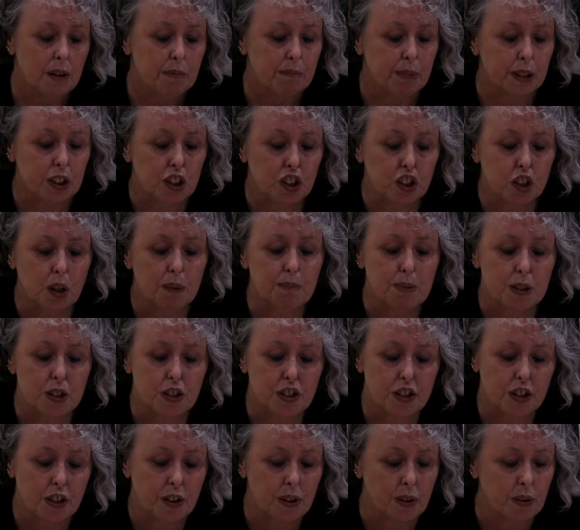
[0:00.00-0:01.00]
but
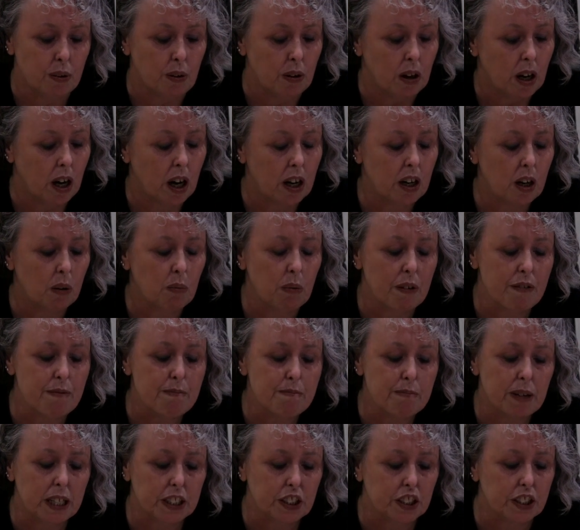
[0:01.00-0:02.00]
jobs too, along with
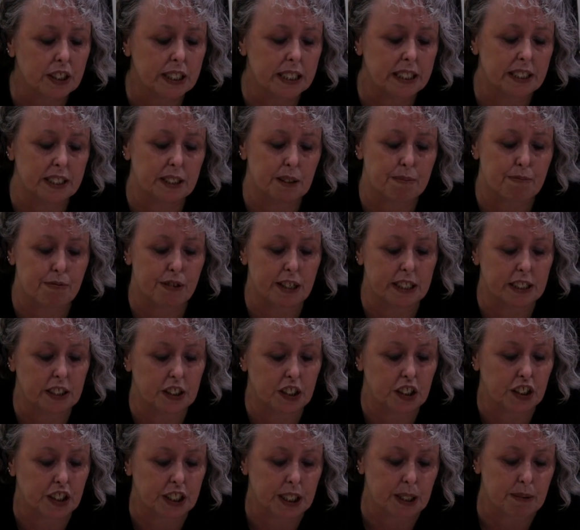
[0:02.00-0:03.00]
much needed
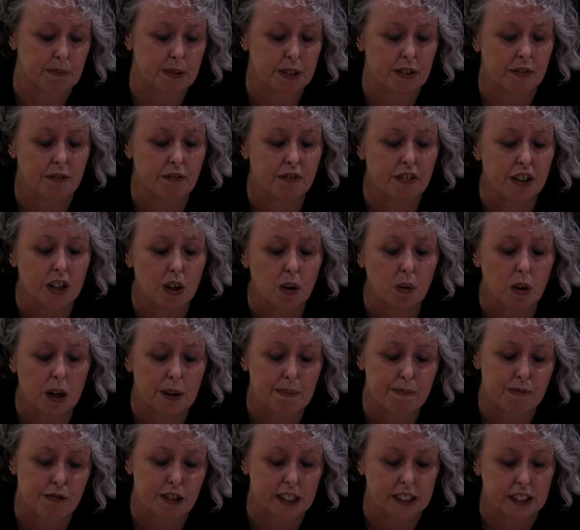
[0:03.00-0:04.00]
apprenticeships, real
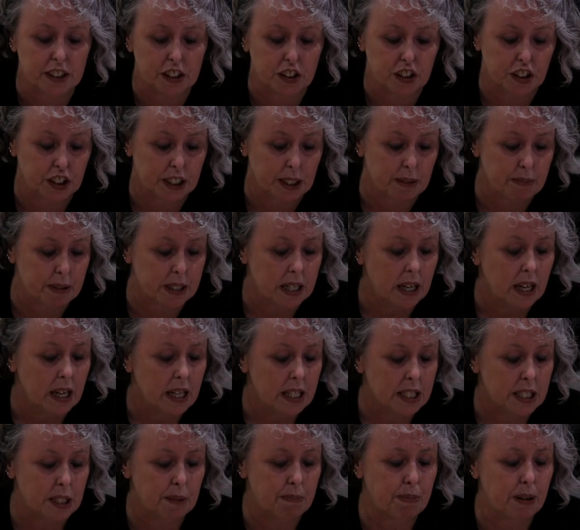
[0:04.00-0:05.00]
apprenticeships,
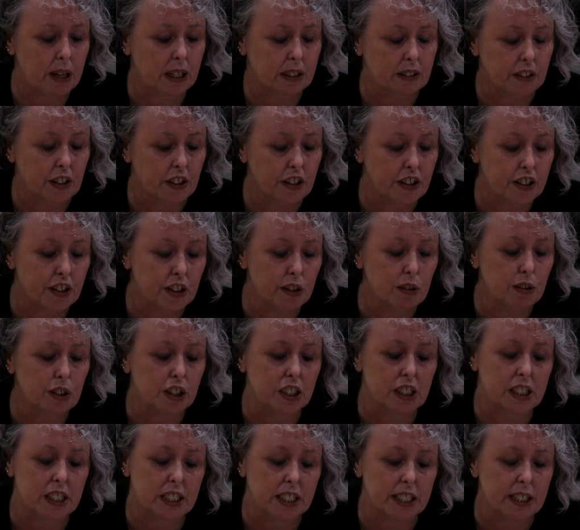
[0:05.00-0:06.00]
to plug the
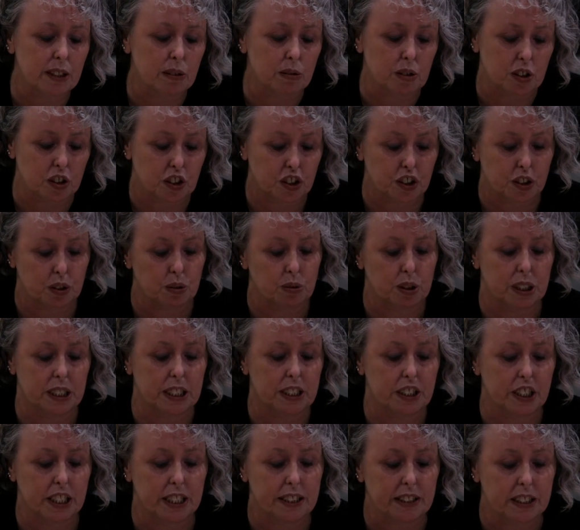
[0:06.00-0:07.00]
huge skills
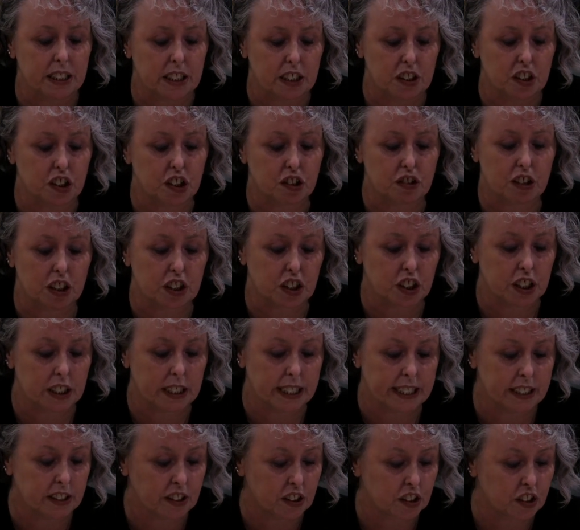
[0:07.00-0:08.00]
shortage in the
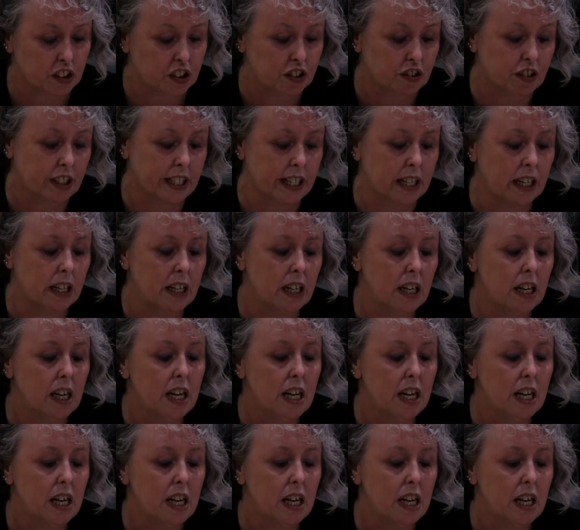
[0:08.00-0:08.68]
construction industry.